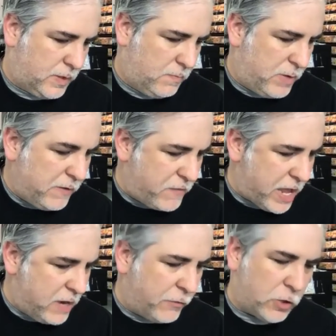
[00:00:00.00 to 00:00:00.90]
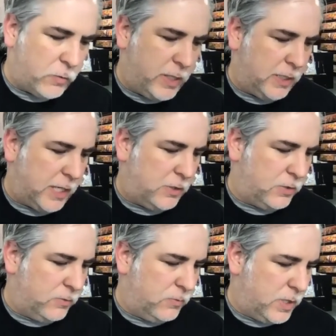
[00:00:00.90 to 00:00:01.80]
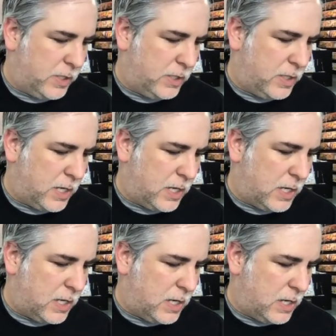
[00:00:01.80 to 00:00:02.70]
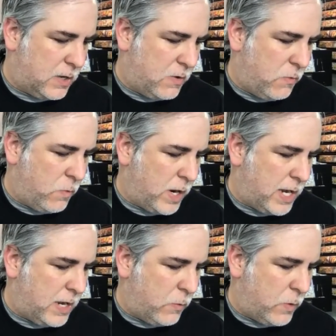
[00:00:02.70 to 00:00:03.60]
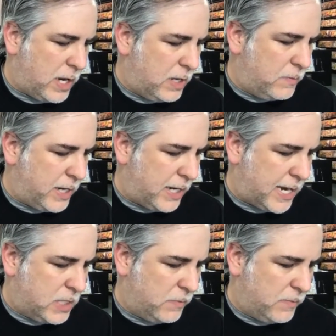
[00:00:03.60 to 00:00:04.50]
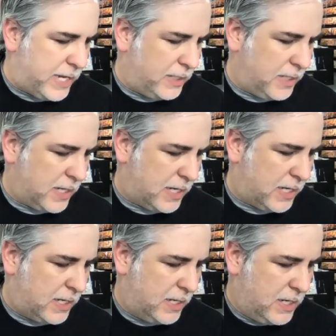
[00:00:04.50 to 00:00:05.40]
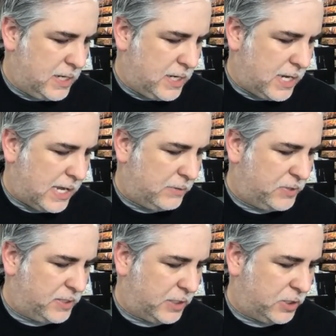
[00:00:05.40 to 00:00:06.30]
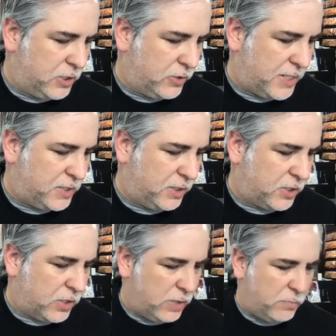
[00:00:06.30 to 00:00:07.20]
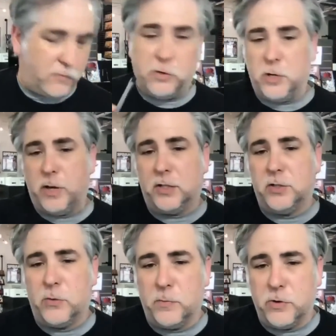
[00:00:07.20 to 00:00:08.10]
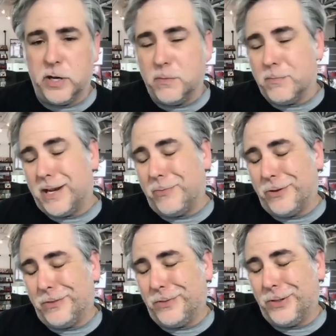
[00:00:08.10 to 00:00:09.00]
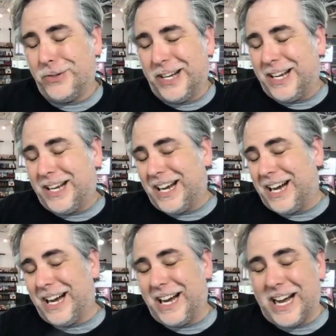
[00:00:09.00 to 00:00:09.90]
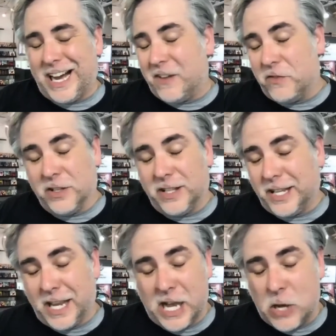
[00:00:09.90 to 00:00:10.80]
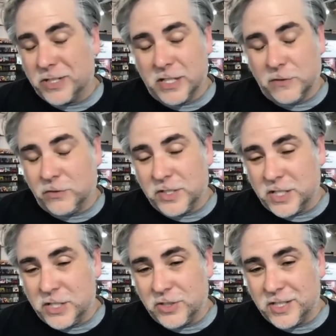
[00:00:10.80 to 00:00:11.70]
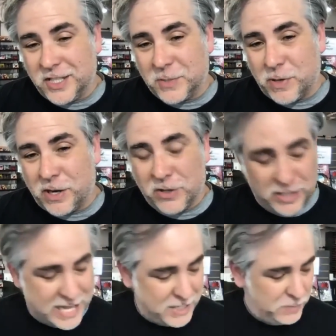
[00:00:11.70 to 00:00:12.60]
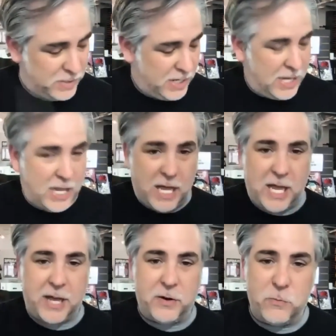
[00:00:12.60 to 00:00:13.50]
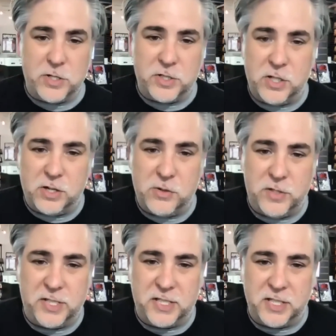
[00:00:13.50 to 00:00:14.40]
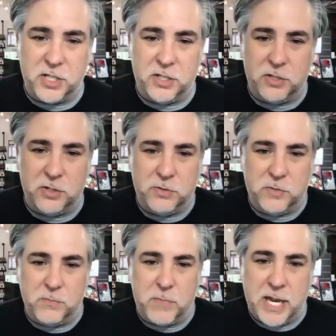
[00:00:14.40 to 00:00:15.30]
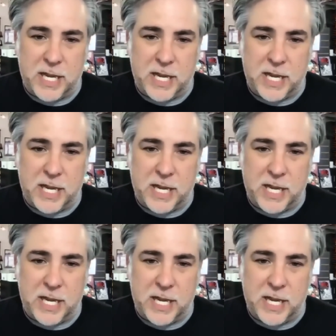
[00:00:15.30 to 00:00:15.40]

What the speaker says: Big fan of your Green Lantern run. Why make Hal a bad guy? Was such a drastic turn. Before you answer, I want to point out my point of view. I feel like Hal was never as interesting as Parallax, but Adam wants to know the decision to make